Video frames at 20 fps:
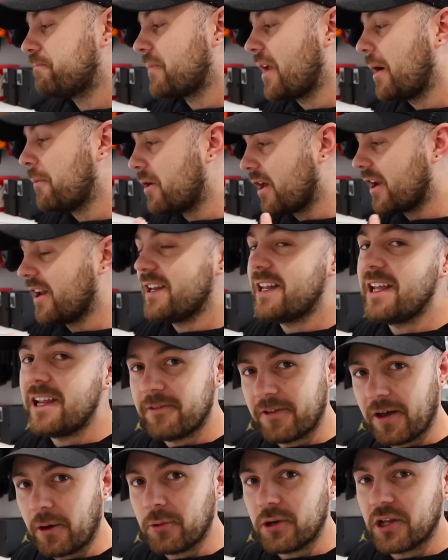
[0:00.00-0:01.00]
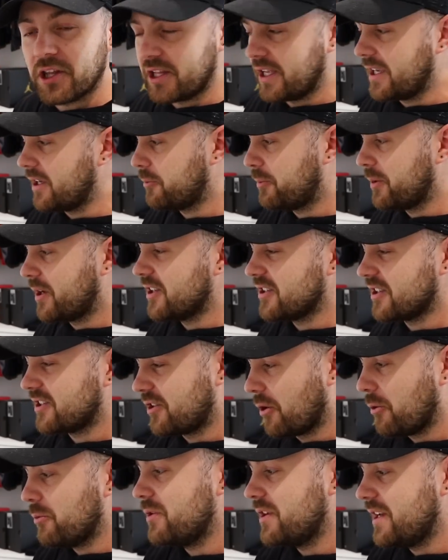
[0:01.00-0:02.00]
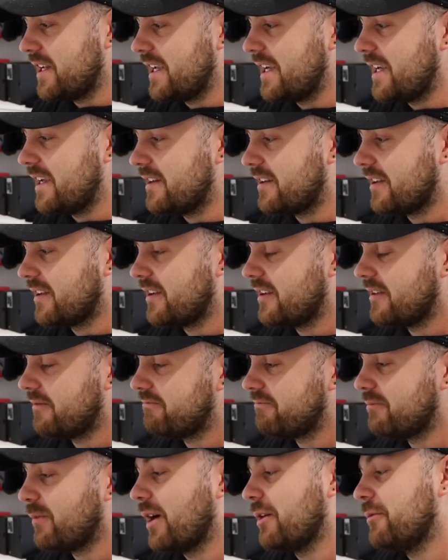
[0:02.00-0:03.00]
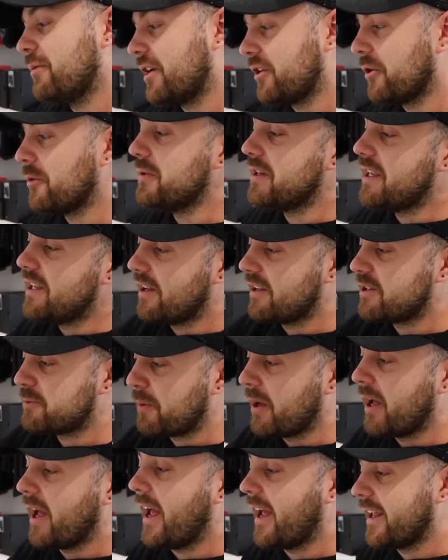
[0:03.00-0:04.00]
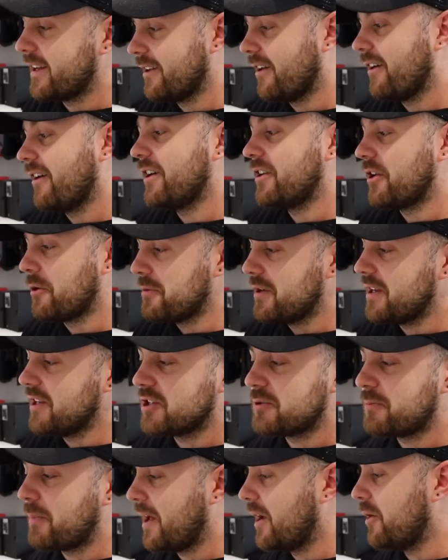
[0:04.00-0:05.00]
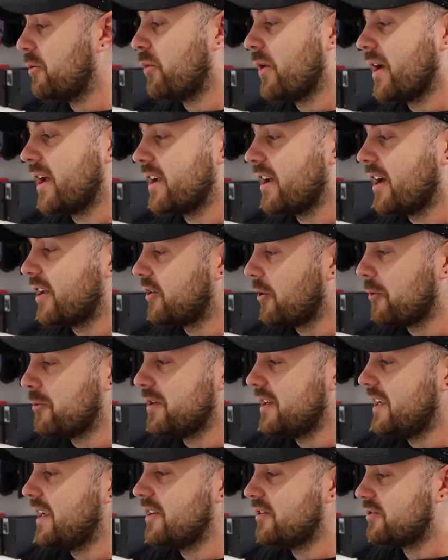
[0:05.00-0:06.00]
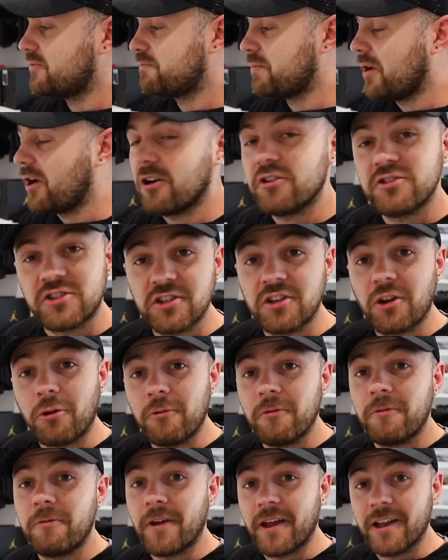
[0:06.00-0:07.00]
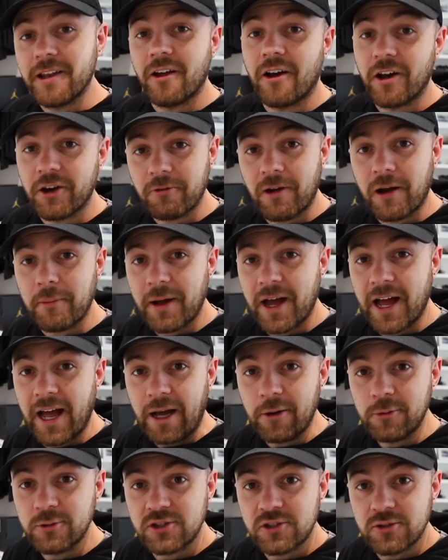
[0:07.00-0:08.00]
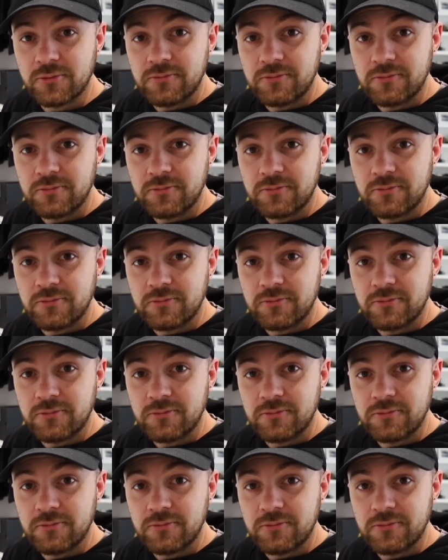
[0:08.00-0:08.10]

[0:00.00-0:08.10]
I'm going to leave that one, I think, because I don't need, well, I don't need a spare headlight, I don't need a spare wing, I don't need parts that don't fit lying around my house.